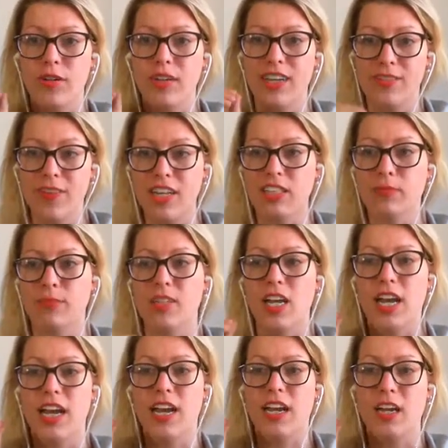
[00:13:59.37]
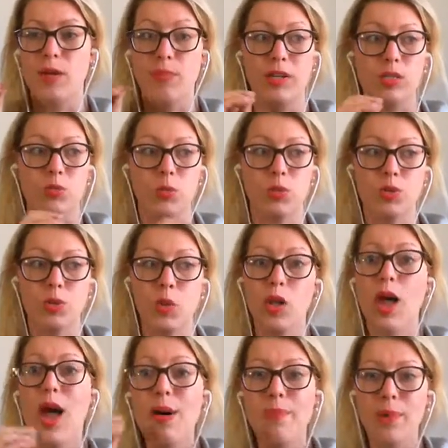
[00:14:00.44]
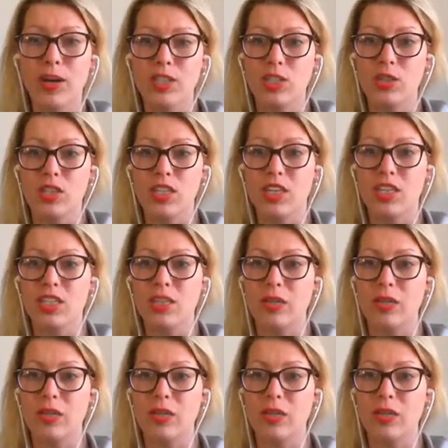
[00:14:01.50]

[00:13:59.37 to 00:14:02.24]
investment in Biz Woo School, but you could